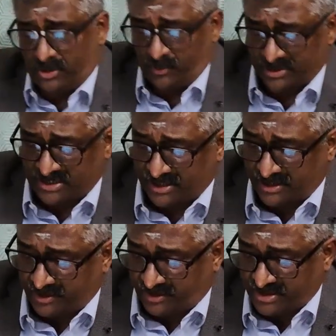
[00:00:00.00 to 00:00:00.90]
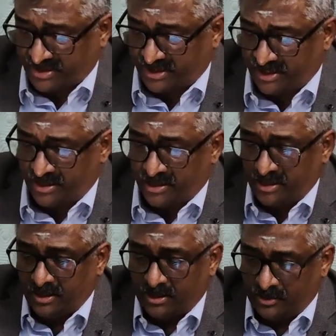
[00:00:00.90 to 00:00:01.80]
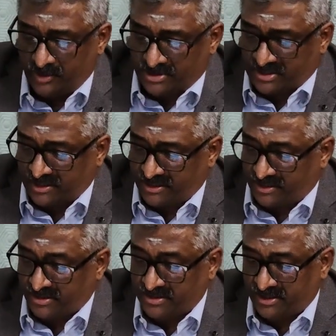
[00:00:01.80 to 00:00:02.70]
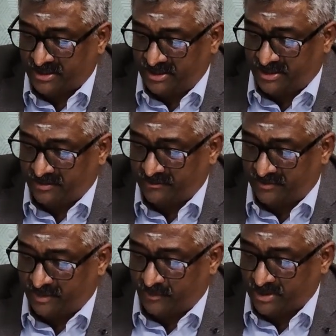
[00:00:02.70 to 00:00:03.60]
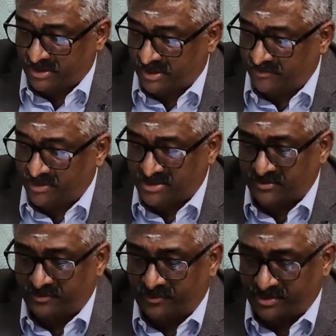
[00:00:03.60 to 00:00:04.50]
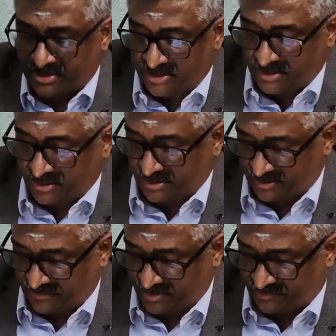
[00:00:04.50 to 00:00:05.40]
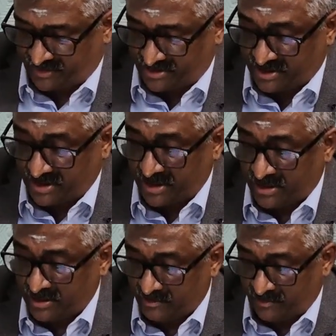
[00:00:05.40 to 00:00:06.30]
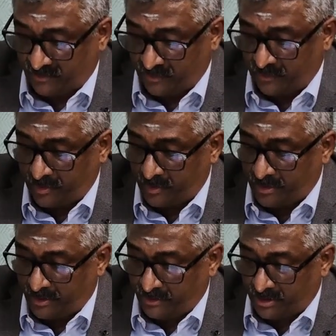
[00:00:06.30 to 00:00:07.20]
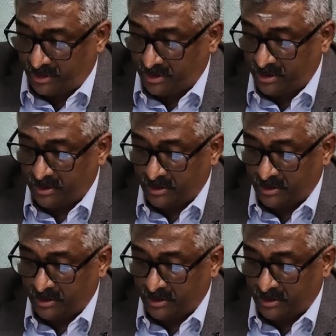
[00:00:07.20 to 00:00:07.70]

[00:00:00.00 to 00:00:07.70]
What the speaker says: US 10-year Treasury yield. US 10-year Treasury yield, what is the levels? We will see that levels first before we go into that.